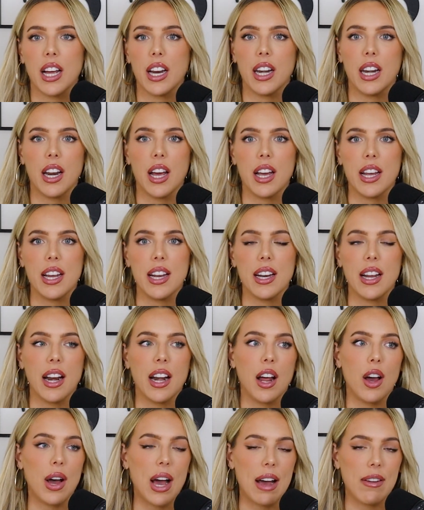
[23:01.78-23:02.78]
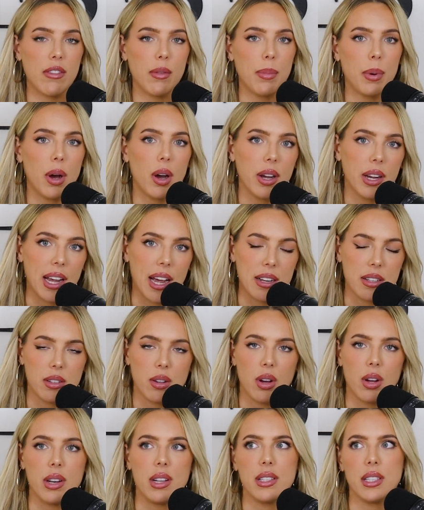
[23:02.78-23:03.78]
at night and I'll have a podcast
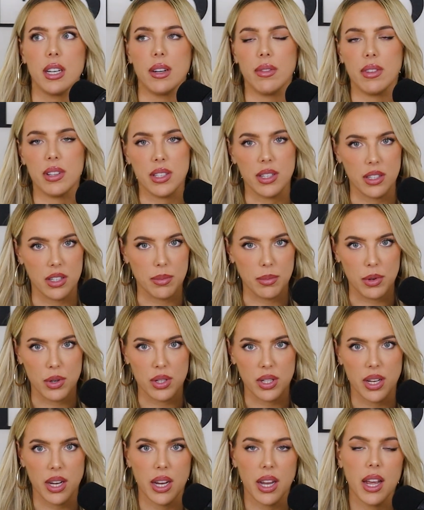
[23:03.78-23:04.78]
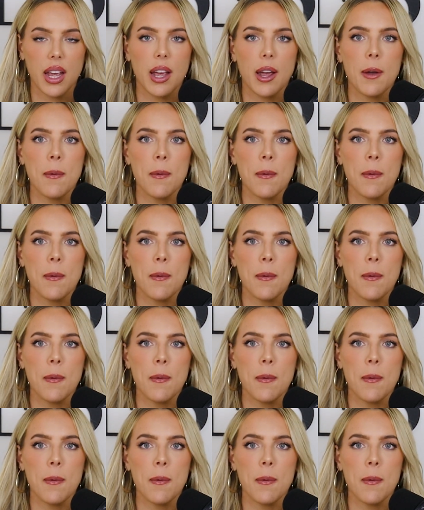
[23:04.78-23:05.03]
on instead of listening to music.